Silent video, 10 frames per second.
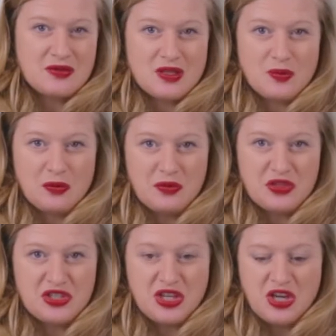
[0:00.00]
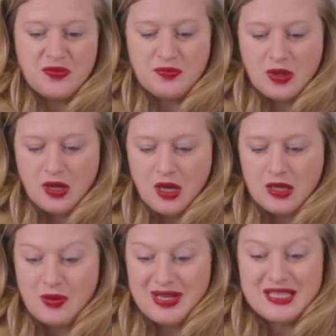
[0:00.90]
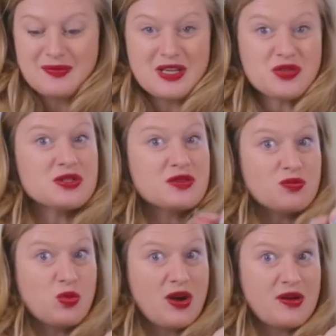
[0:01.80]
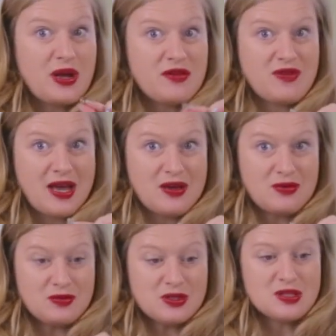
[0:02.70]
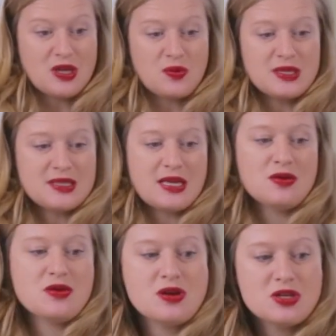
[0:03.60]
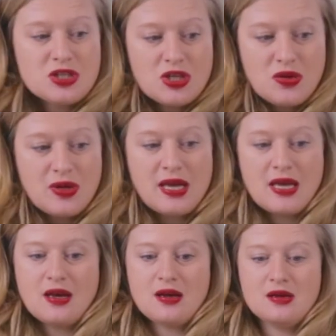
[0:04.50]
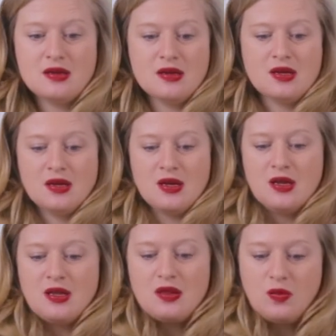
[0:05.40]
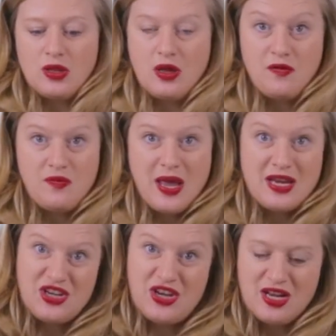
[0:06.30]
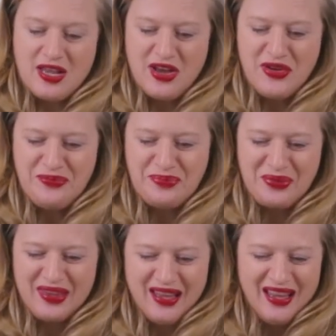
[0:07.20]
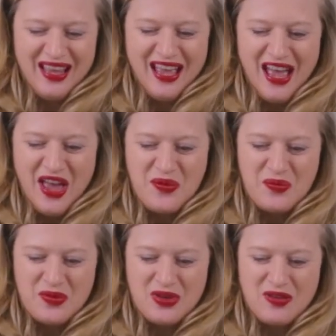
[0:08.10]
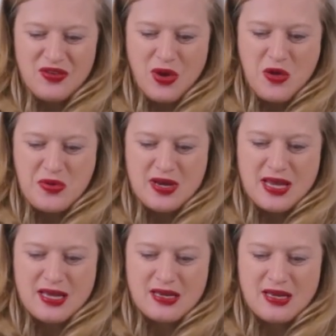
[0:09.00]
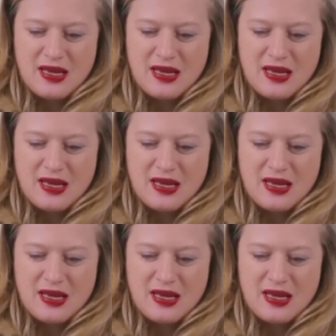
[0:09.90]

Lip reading: them to the bottom of the shoe. Now we need to make sure it's the right way round. So if we see on our shoe here, the one that I've made earlier, if you open it,